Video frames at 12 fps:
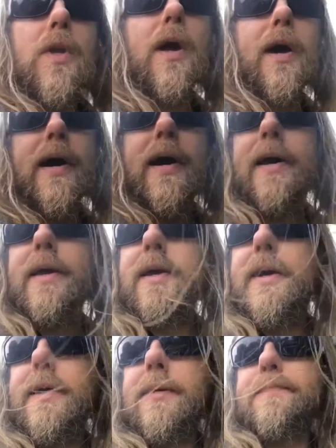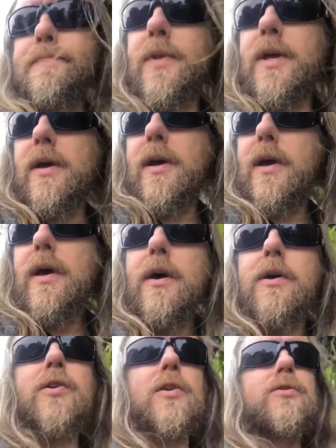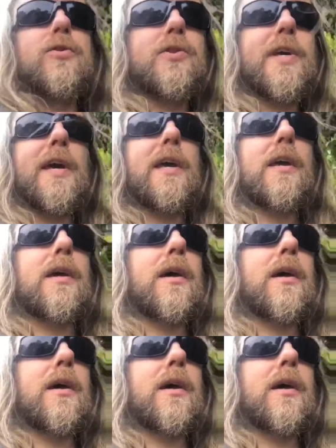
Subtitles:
I started to take